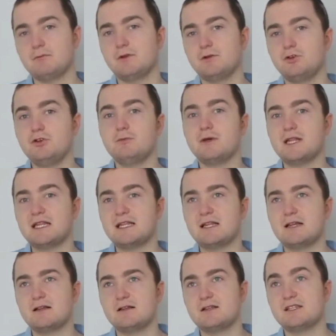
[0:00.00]
human
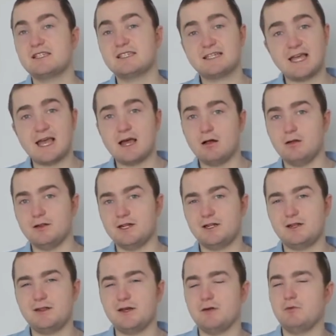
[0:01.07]
scale
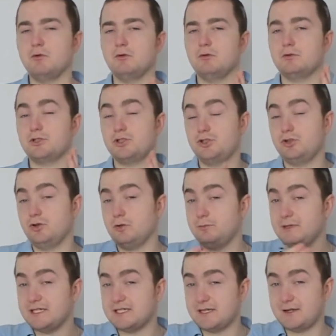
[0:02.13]
that they should
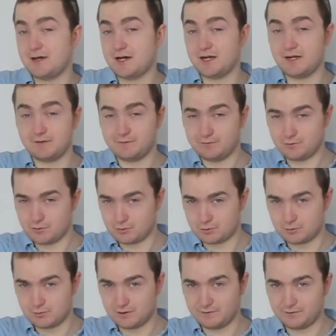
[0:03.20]
be designed for,
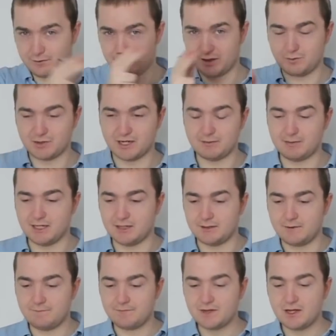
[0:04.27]
if you see what I mean.
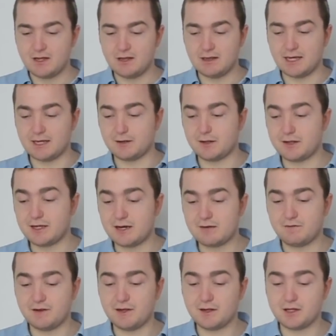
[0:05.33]
Like the size of
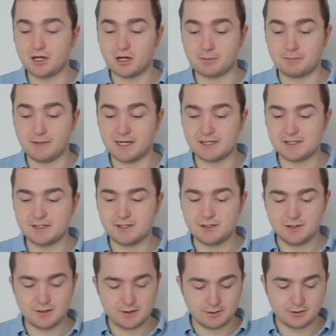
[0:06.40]
this cockpit
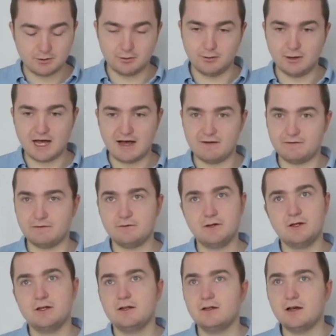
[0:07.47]
could have
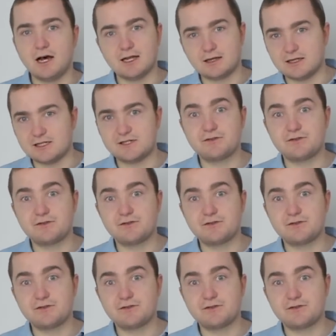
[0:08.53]
at least